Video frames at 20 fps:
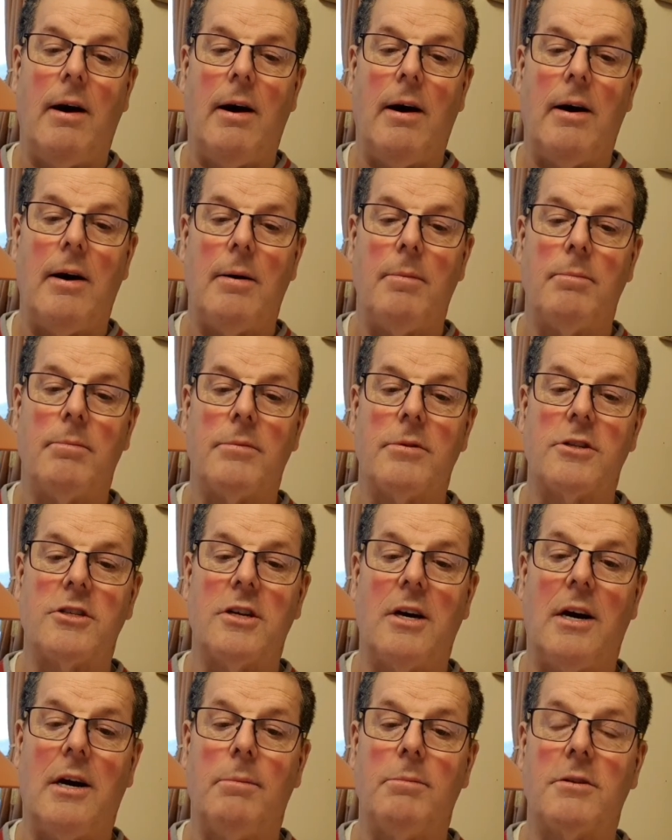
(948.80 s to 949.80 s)

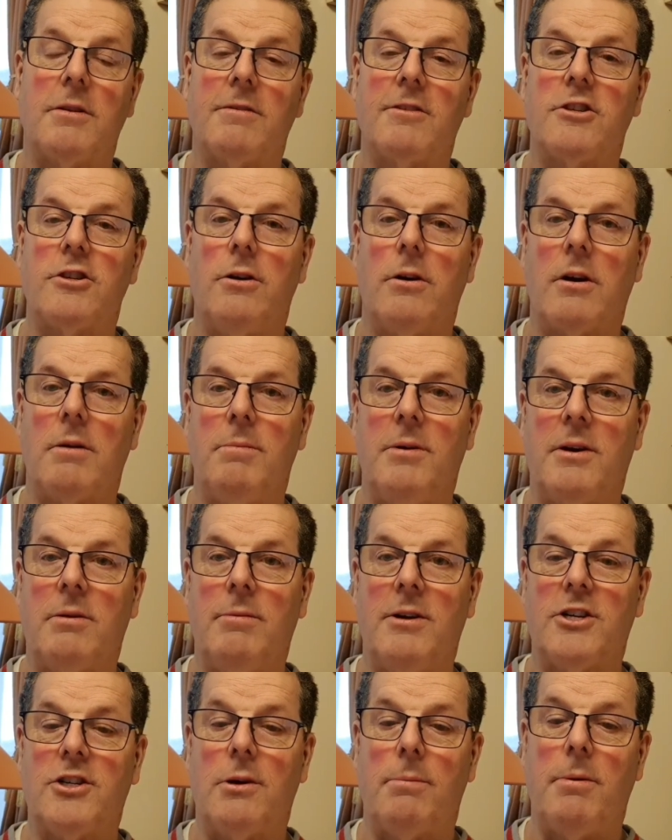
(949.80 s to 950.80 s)
Psalms of
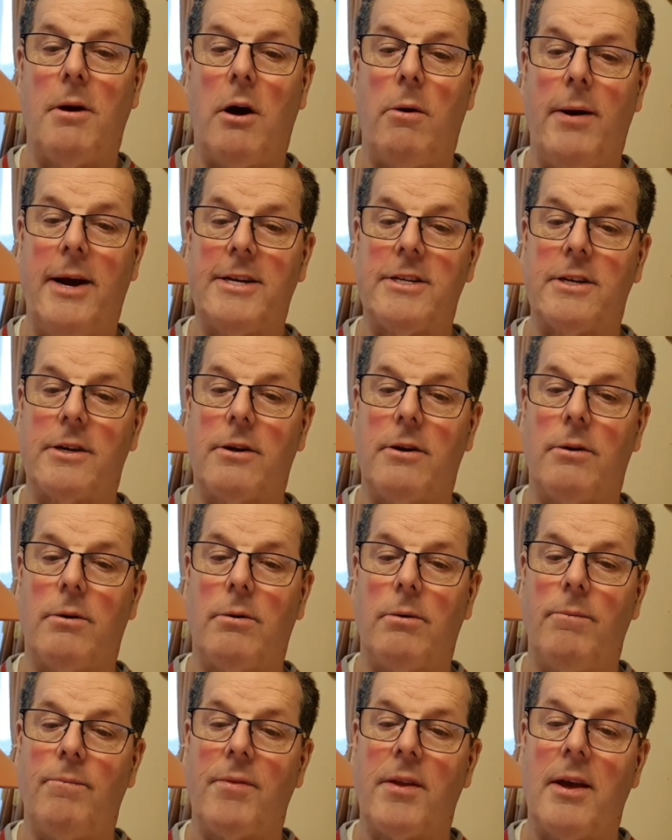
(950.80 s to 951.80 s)
Solomon, which are
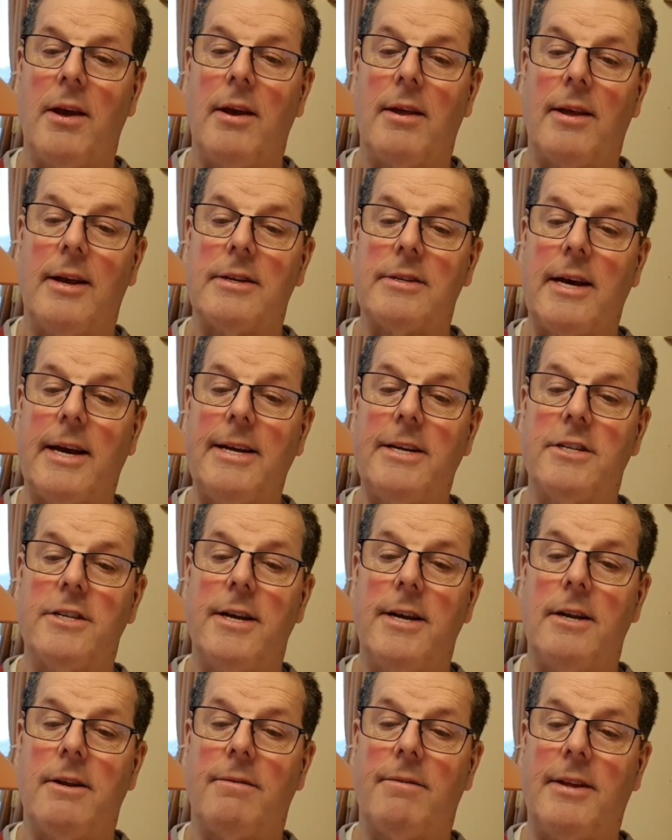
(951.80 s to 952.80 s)
poetical. There's
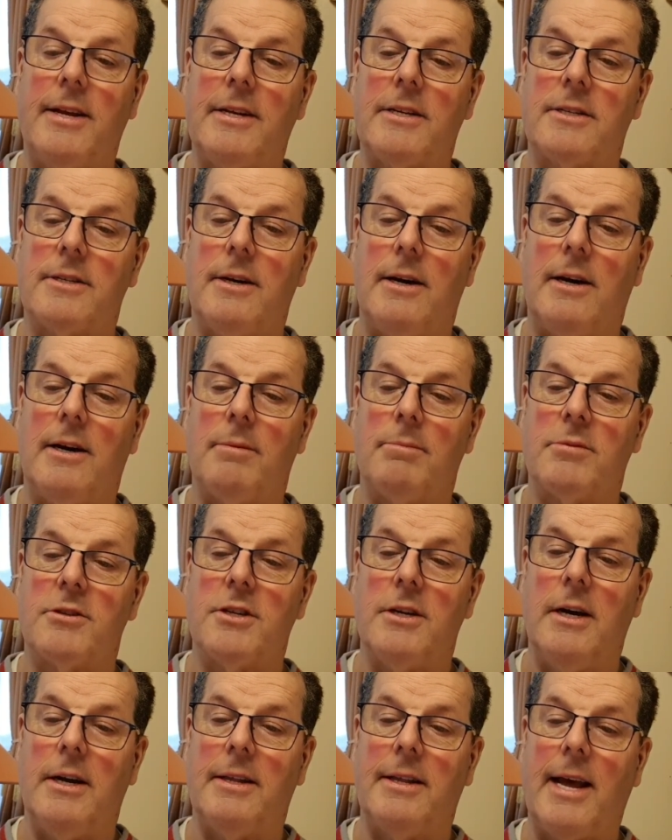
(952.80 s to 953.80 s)
18 of these
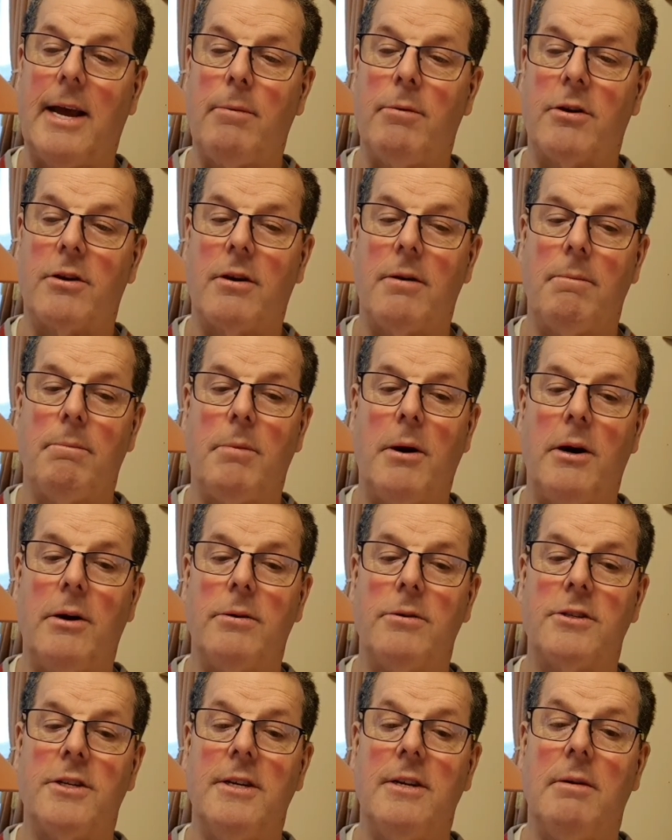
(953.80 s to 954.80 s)
psalms, and they were
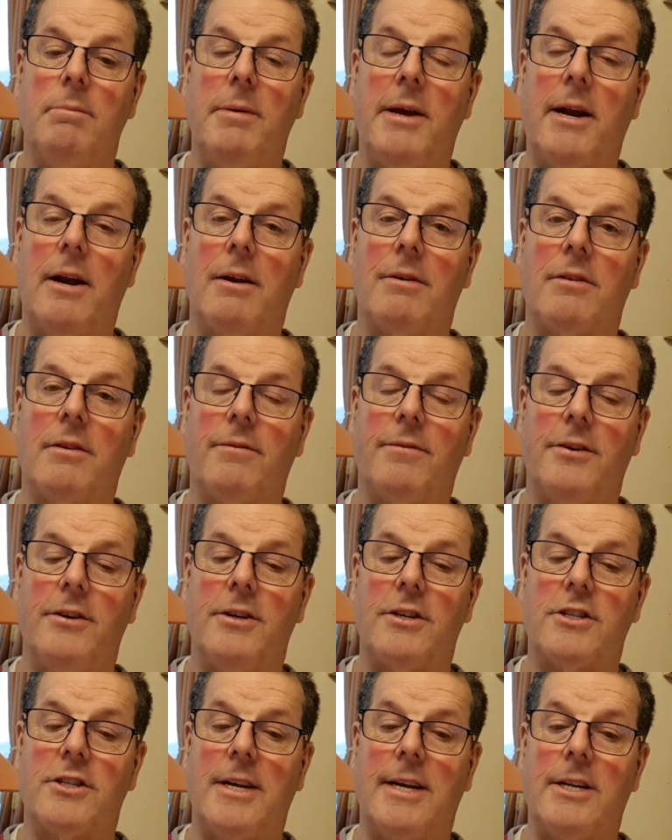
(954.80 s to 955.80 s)
composed in the middle of the
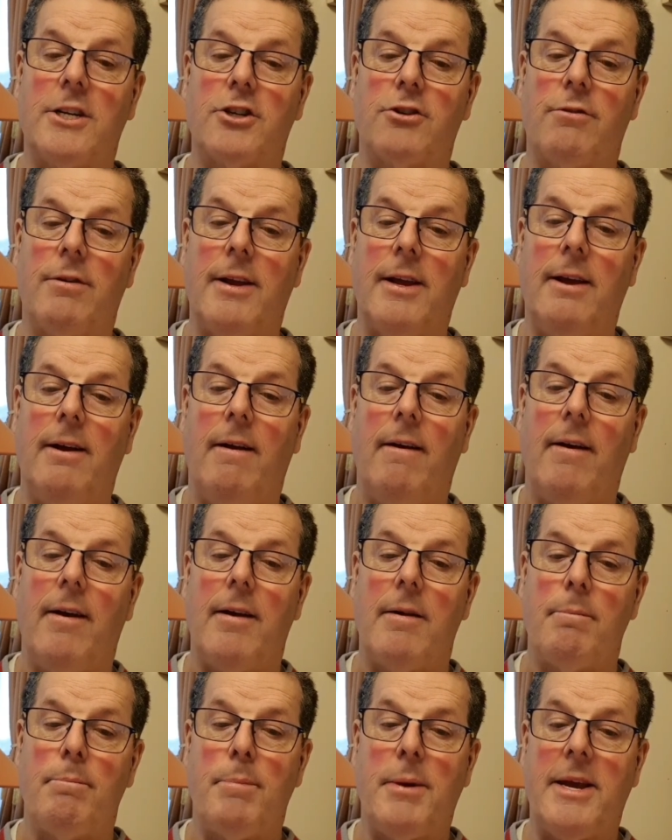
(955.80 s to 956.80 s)
1st century
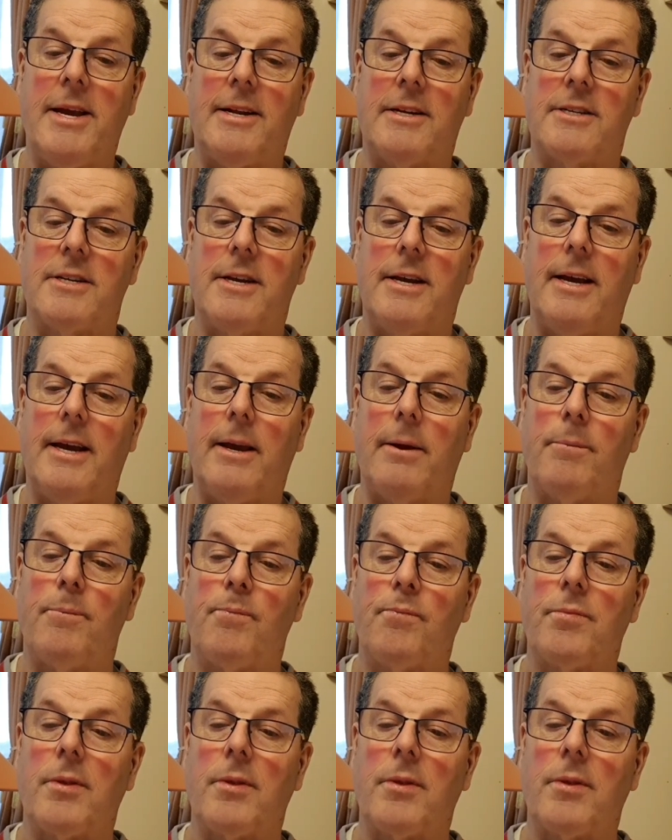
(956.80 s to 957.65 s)
BC.